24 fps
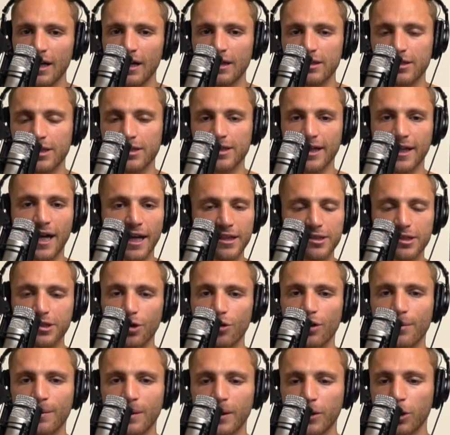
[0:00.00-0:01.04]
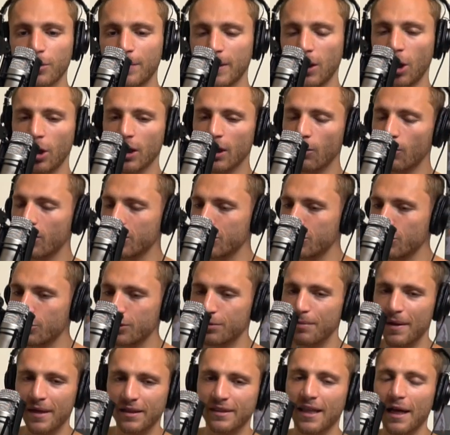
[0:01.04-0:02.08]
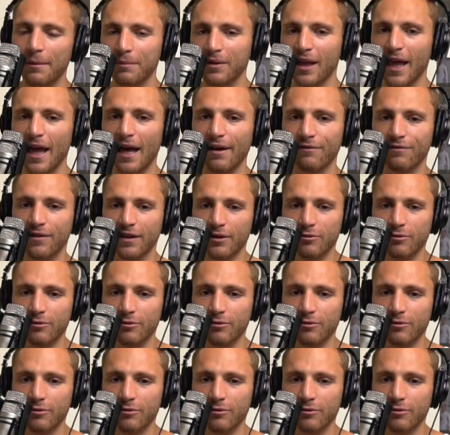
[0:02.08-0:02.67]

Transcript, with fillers: since I got to know them a little bit, all I wanted to do was make them laugh.